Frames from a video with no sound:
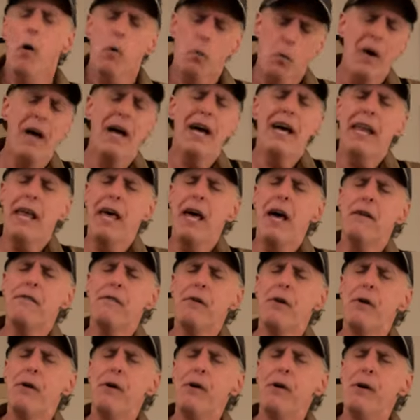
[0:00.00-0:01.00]

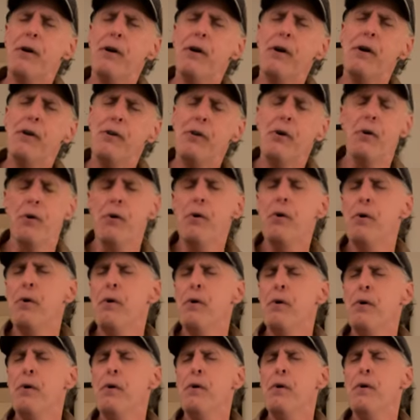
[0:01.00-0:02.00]
whenever
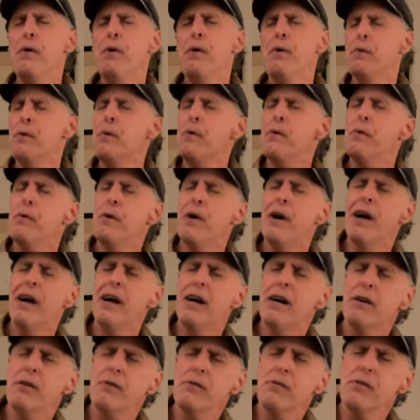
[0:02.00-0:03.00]
you're
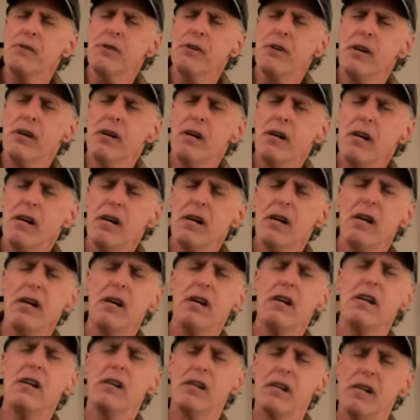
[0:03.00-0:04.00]

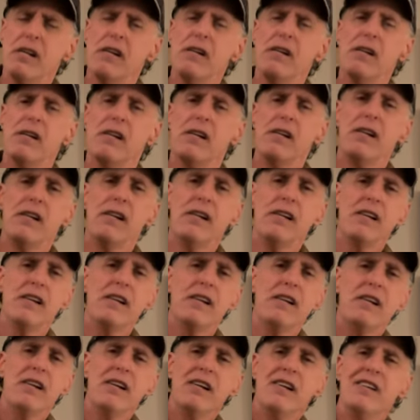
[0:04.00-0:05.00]

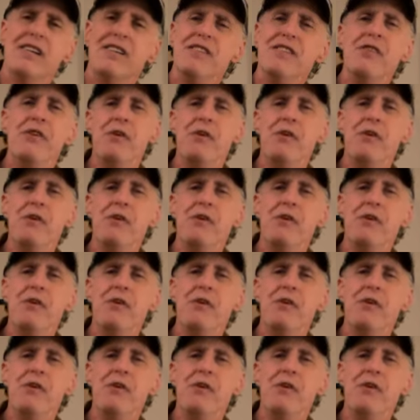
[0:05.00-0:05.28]
around.